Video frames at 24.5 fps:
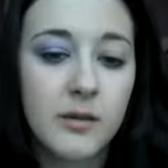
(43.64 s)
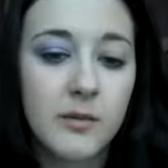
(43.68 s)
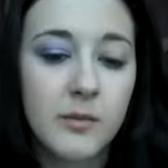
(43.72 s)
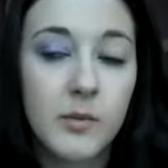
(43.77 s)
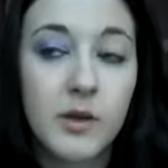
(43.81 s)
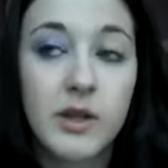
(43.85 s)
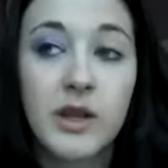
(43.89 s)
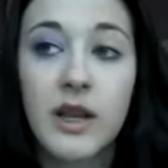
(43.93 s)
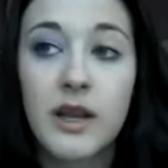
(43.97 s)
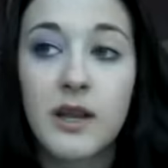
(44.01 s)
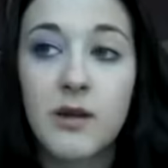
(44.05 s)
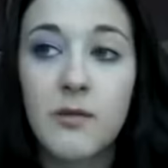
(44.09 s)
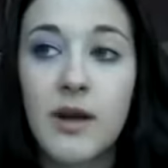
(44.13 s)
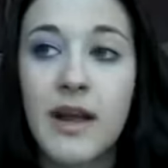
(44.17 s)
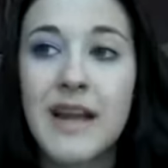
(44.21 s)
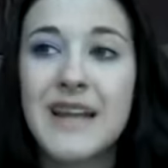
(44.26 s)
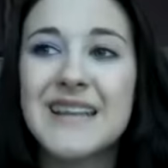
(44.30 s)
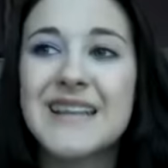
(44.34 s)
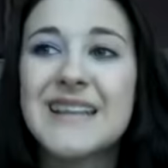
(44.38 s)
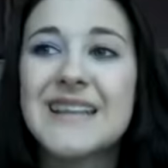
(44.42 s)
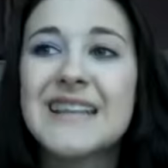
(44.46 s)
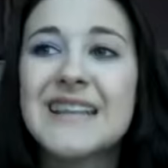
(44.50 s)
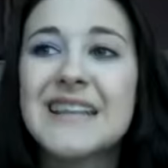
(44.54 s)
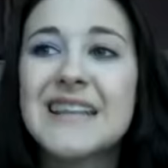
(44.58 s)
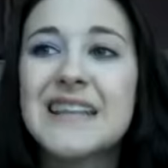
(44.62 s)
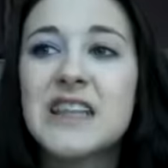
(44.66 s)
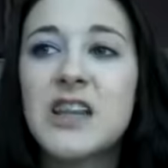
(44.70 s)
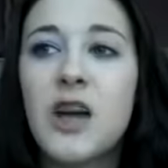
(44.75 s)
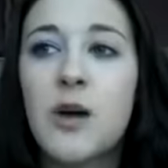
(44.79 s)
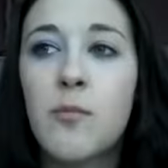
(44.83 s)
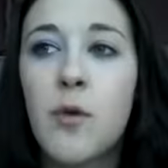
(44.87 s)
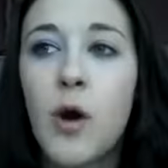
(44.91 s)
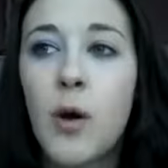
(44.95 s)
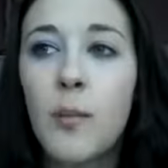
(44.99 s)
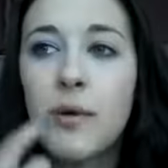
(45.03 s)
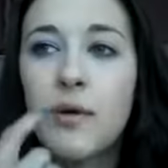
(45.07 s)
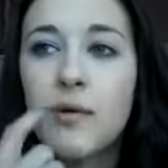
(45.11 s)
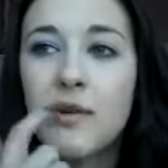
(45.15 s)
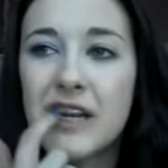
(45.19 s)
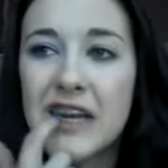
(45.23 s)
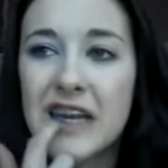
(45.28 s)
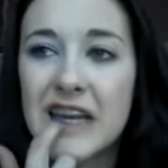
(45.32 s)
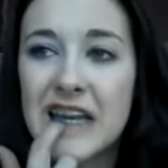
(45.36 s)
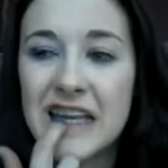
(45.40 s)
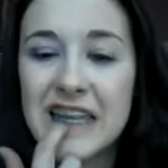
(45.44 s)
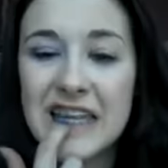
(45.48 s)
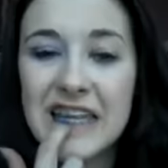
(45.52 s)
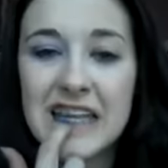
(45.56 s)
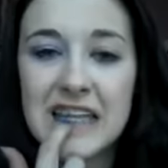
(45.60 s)
But anyways, I'm hoping when I
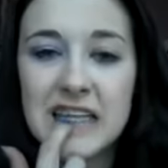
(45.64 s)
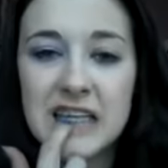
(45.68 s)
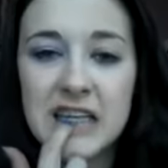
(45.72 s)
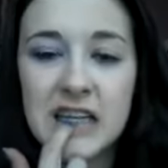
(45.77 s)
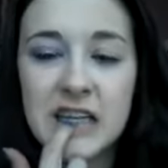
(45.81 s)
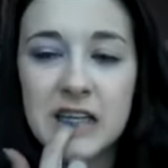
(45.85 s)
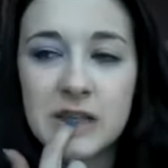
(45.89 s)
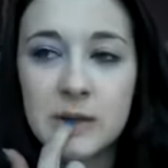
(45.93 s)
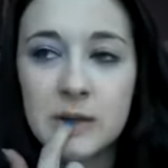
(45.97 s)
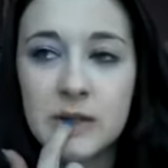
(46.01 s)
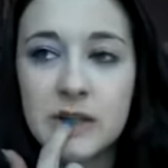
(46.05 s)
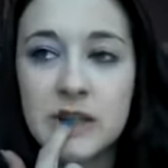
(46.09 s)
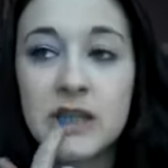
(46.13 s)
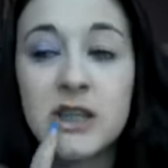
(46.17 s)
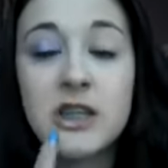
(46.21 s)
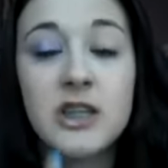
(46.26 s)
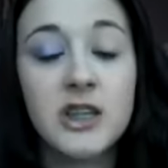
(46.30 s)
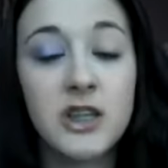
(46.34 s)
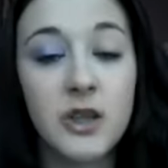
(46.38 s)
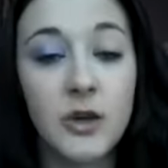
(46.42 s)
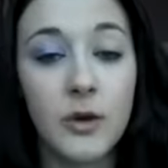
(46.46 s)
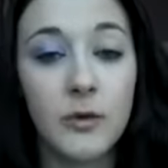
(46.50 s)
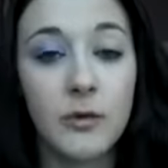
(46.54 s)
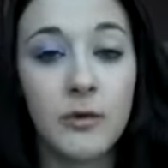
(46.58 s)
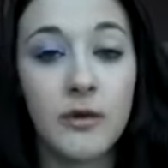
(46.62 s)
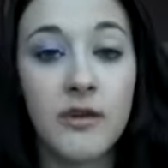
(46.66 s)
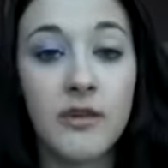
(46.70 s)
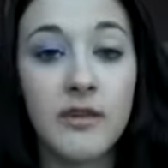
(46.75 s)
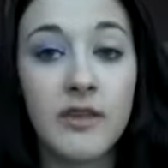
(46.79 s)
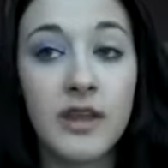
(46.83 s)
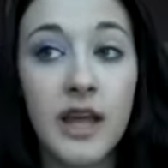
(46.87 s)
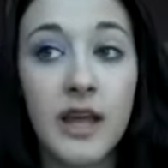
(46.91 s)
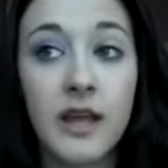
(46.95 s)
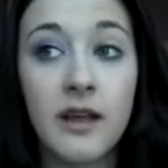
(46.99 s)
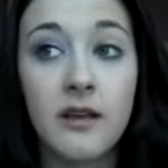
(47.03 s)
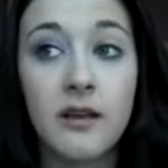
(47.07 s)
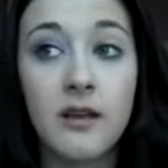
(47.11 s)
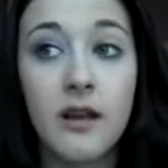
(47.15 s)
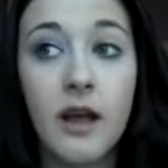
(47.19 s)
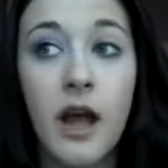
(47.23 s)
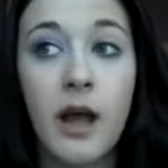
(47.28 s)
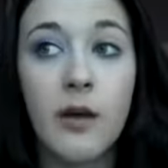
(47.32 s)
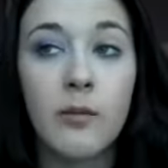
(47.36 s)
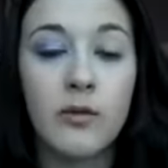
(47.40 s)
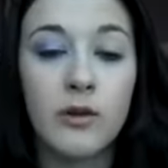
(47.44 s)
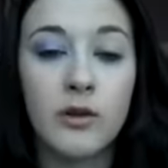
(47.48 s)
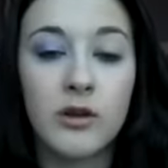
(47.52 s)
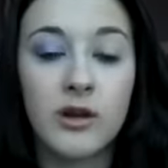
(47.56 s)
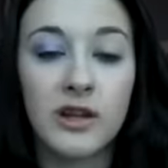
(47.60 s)
get these off, which is soon, that I
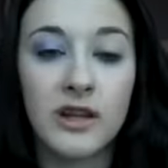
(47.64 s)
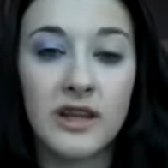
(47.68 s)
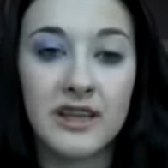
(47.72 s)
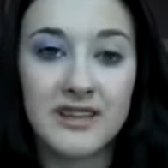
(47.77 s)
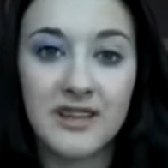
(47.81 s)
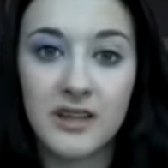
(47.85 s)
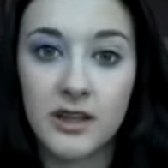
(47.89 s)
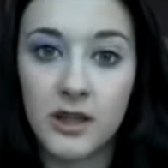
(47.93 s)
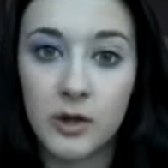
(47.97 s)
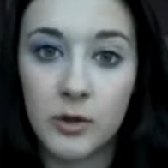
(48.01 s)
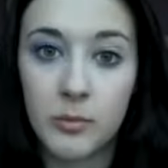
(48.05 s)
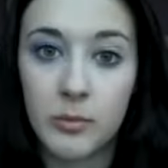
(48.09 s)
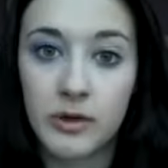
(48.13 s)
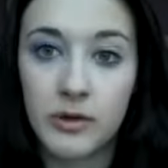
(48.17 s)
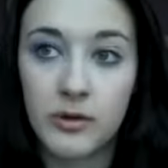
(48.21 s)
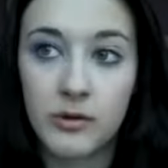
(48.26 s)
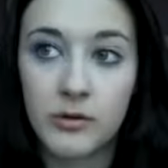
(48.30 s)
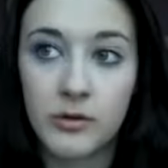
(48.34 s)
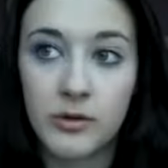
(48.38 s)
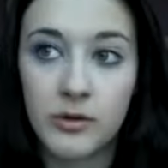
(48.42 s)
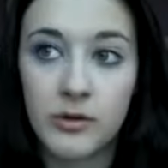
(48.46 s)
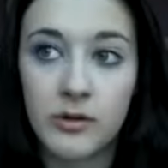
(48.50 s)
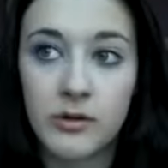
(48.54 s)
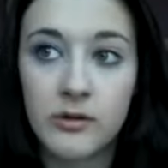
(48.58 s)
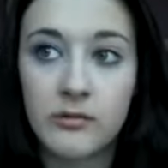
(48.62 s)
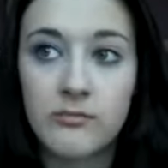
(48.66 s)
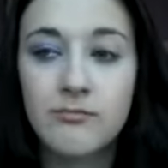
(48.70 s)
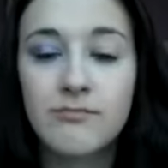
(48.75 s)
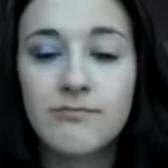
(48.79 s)
will look at least a little bit older.